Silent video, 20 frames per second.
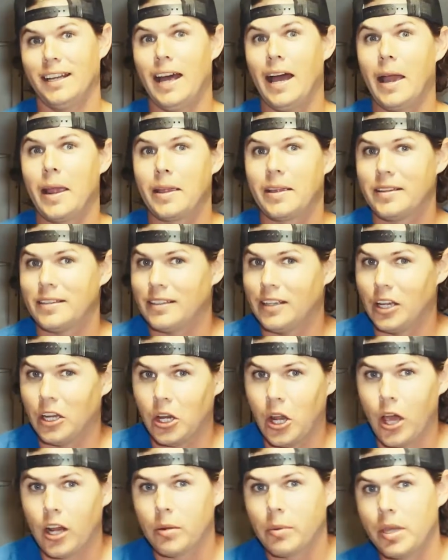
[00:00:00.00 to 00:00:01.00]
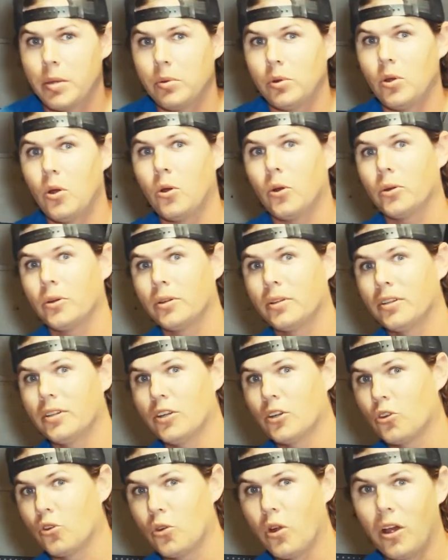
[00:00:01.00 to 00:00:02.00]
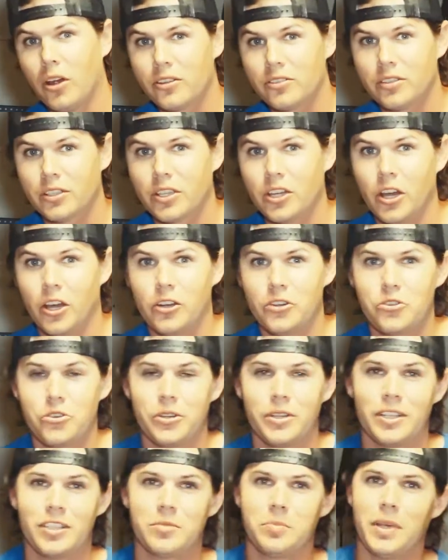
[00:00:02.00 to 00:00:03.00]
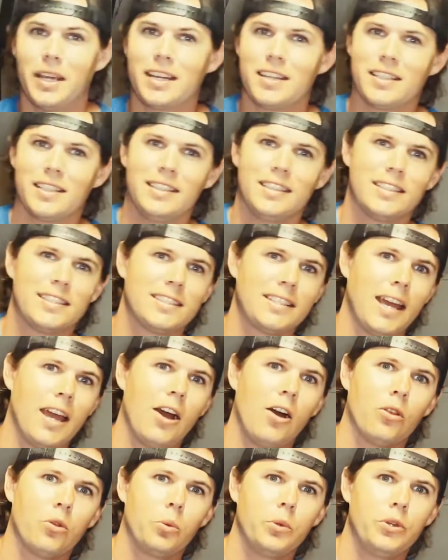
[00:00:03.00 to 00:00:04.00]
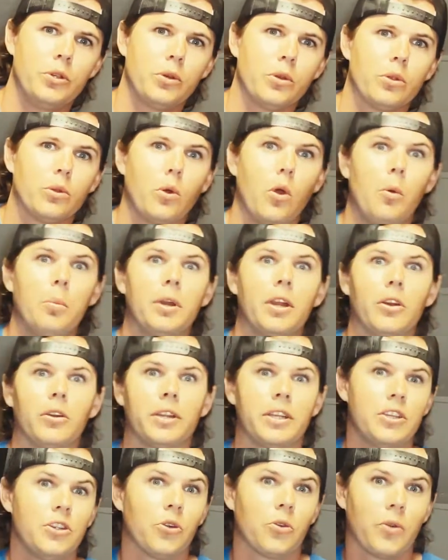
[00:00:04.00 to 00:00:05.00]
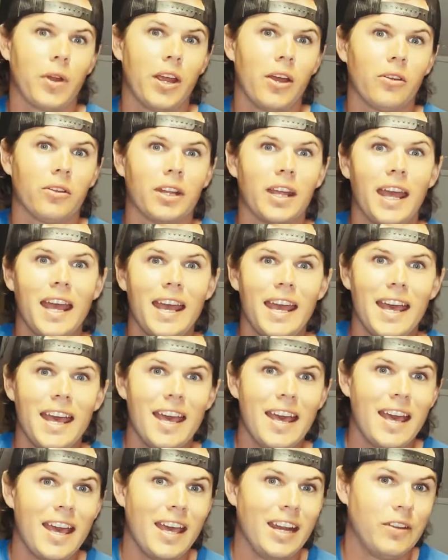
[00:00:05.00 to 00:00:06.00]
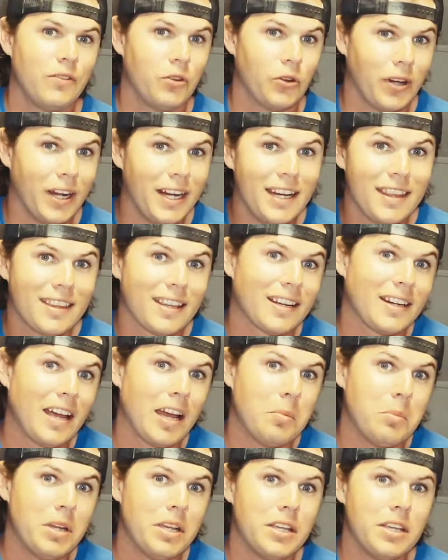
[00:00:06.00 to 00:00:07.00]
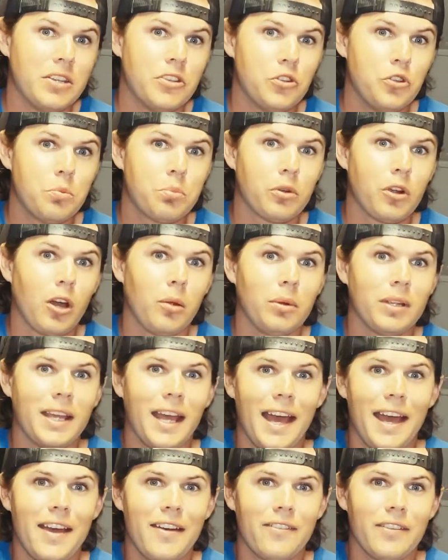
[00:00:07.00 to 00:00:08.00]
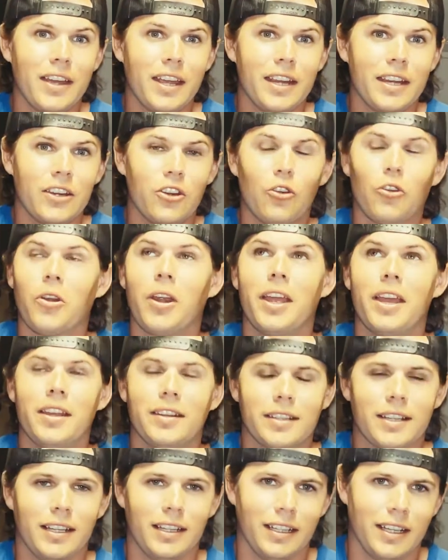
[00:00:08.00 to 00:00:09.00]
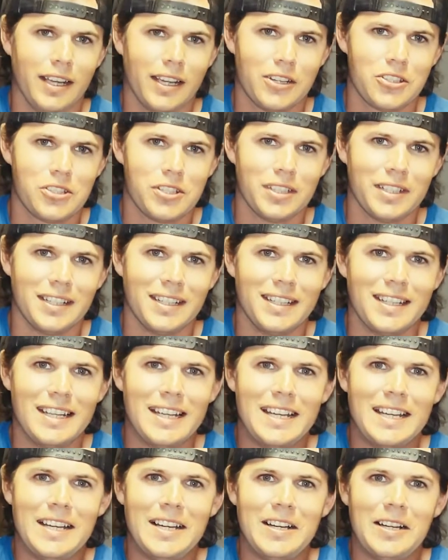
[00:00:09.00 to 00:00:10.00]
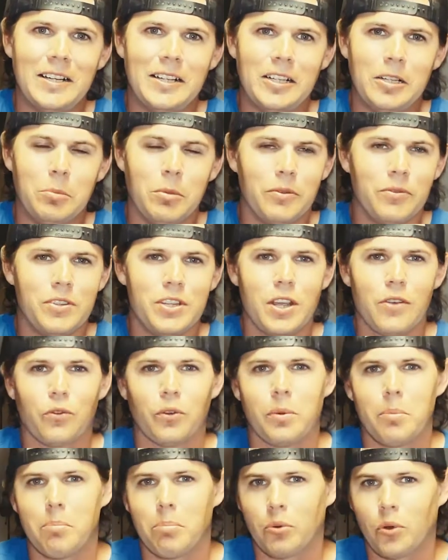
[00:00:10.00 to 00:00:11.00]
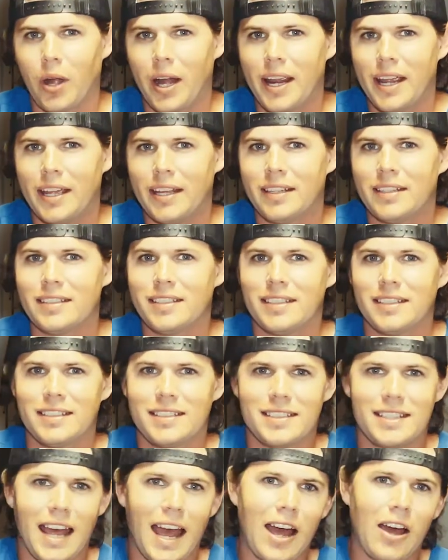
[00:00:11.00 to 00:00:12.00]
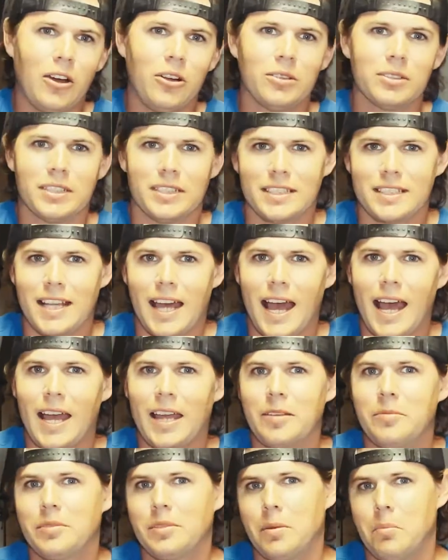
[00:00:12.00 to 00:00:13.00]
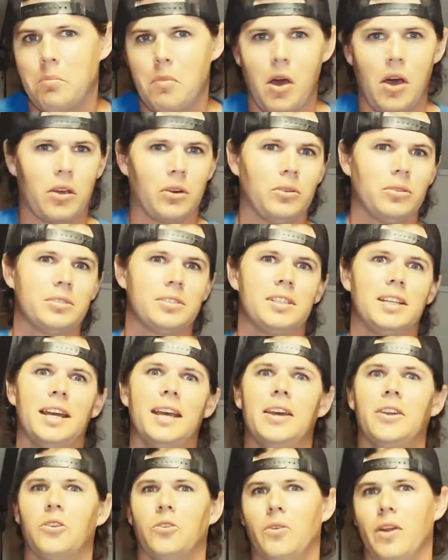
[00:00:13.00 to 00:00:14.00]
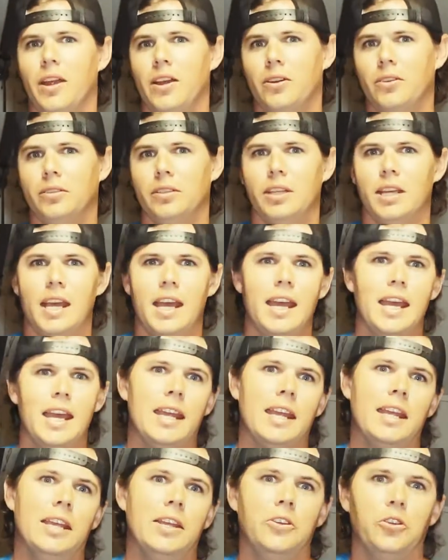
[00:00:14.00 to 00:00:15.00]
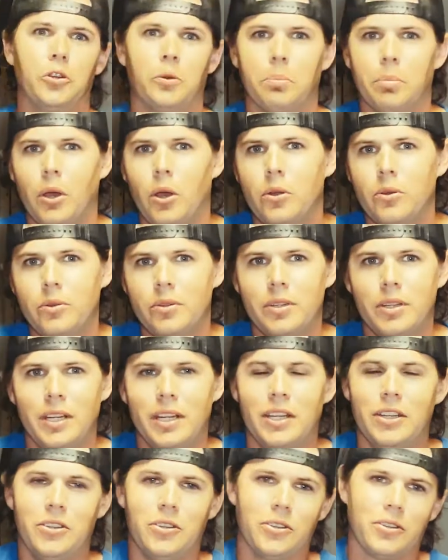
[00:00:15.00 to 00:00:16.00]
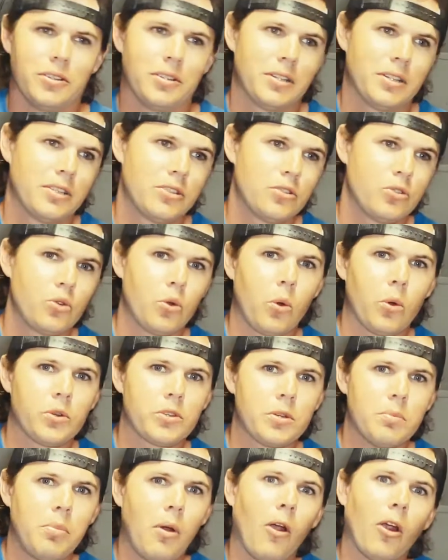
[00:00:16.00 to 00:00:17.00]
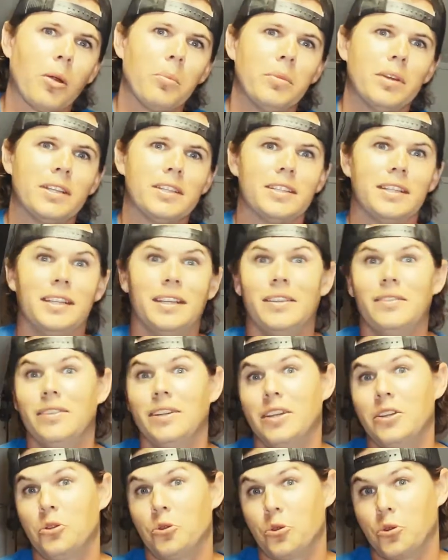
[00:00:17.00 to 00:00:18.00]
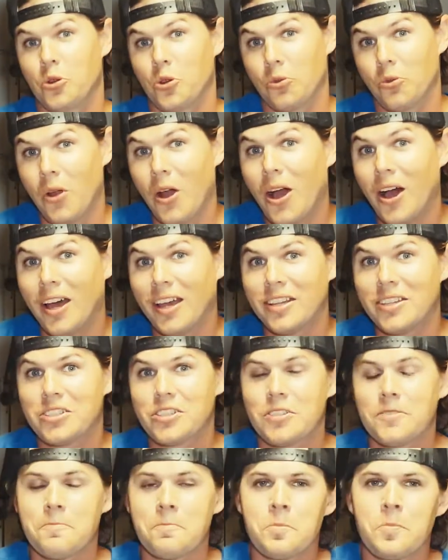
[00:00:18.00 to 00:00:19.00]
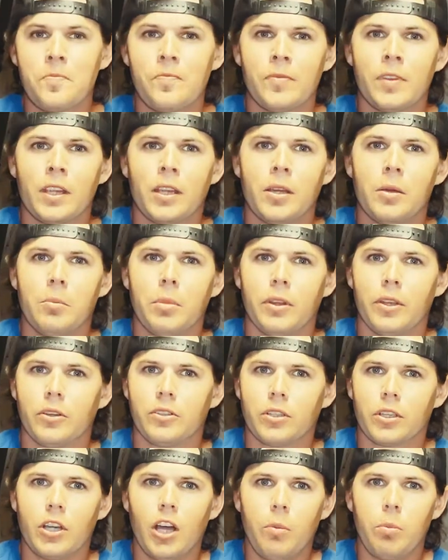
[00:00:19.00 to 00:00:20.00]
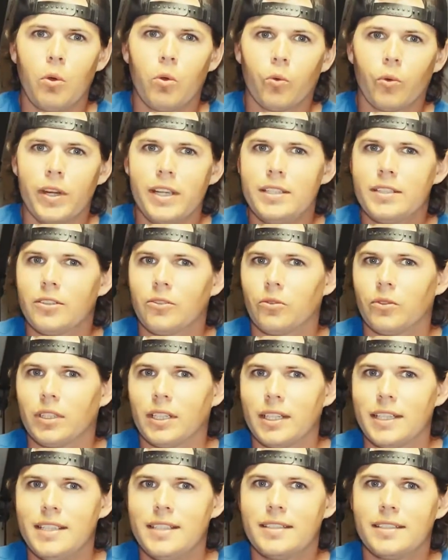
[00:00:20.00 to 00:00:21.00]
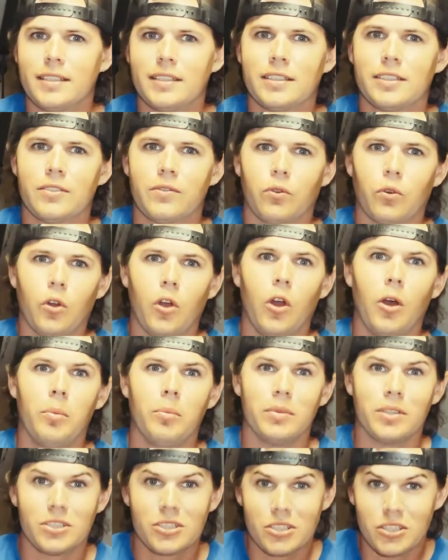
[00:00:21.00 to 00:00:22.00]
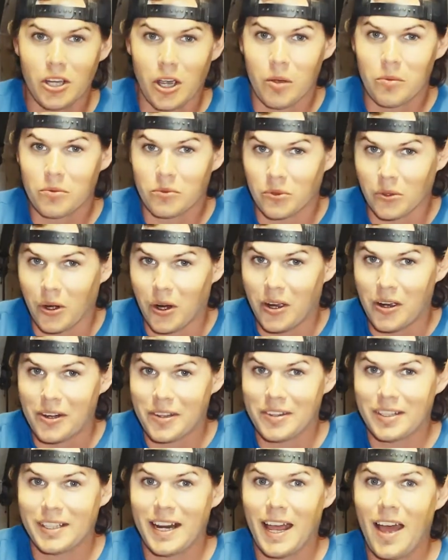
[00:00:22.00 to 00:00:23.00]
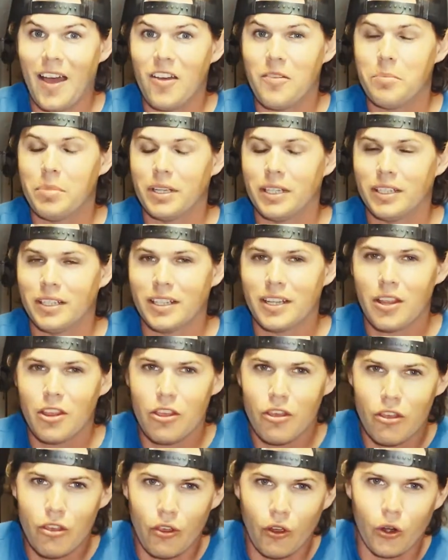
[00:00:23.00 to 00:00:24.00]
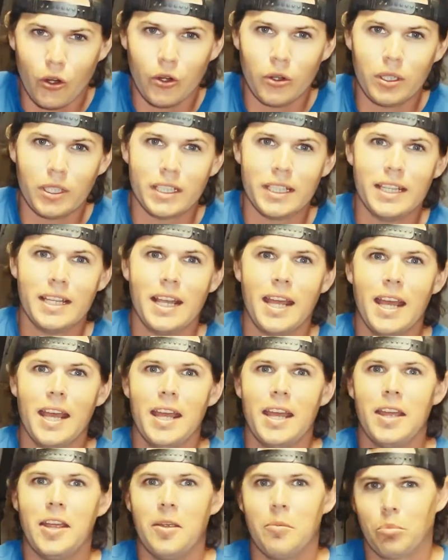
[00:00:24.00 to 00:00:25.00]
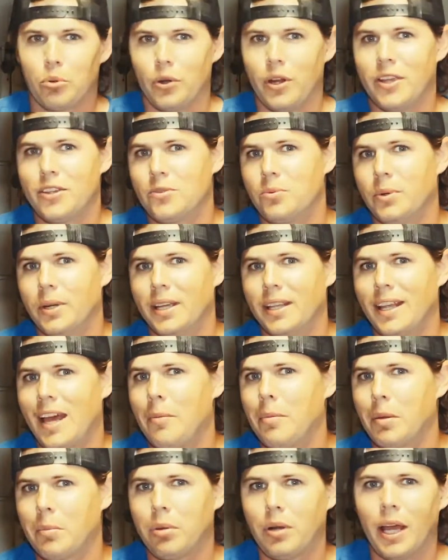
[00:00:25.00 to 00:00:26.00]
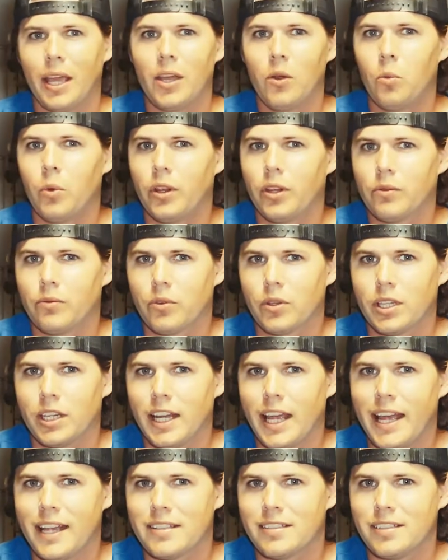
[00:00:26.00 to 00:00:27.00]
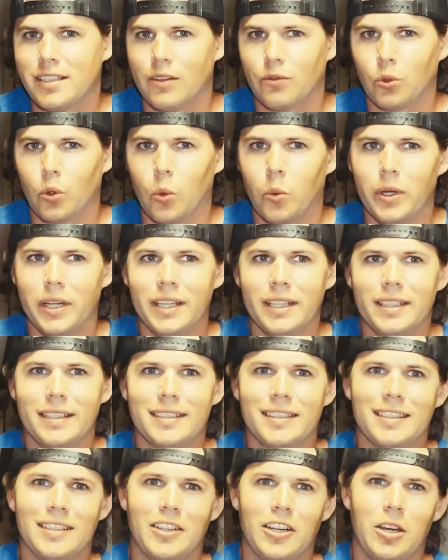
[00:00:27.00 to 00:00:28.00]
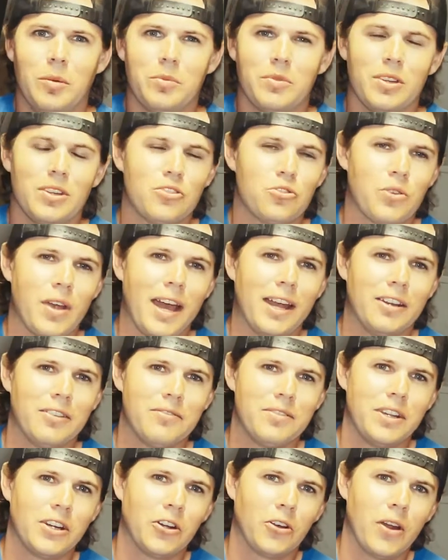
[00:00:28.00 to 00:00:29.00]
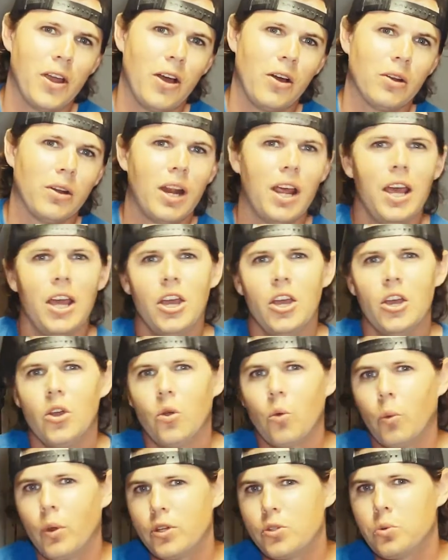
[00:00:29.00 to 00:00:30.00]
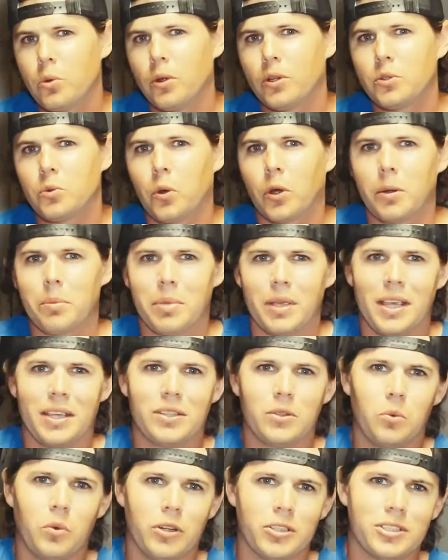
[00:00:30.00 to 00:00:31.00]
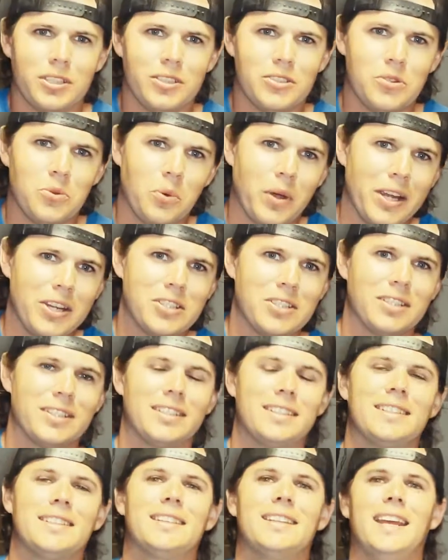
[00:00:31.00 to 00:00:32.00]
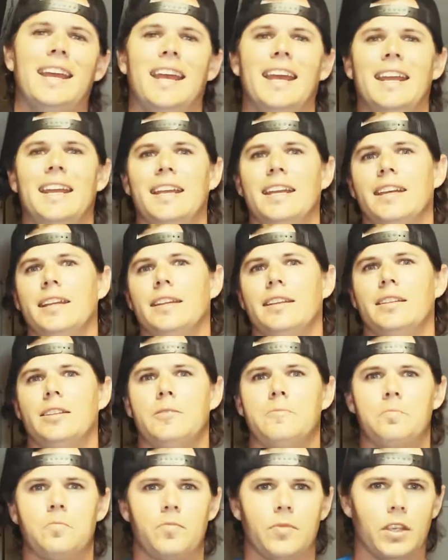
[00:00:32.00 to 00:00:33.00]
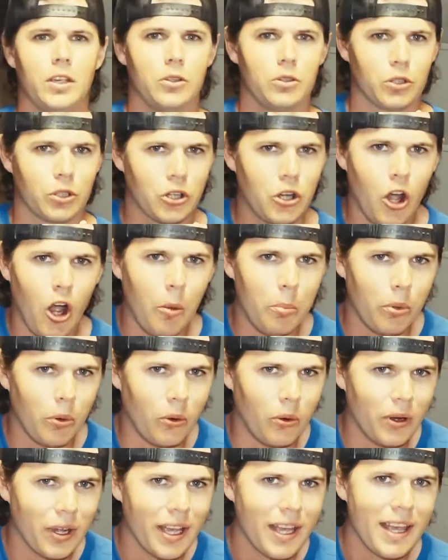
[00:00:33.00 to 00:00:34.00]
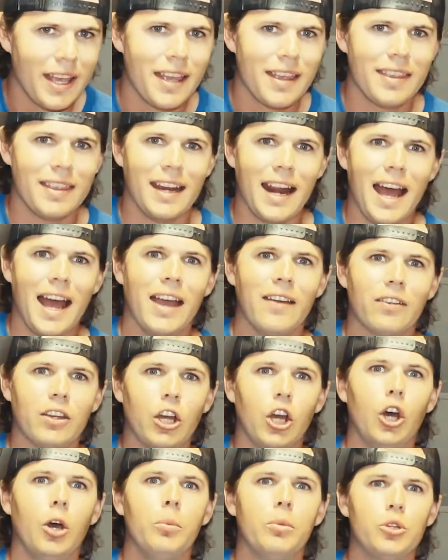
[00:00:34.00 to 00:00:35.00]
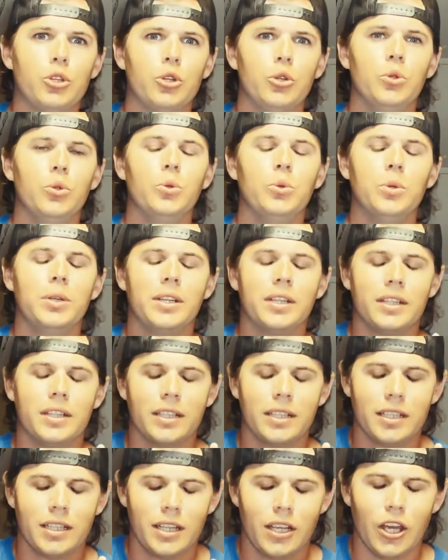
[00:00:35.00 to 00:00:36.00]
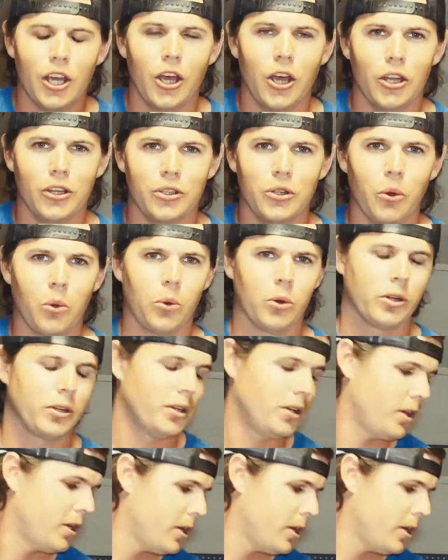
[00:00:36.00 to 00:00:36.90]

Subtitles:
Like a lot of people are across the country, especially in the South when you can throw them nearly year round. And if you're anything like me, you probably have a grand collection of different brands and styles and types and models laying around in your boat and in your storage compartments and even in your garage. But there's a couple recent releases from Scum Frog that I've been thoroughly impressed with. I've been playing with them for the last several weeks and trying to figure out which ones work best in what situations. And there's a couple that I have come to adore.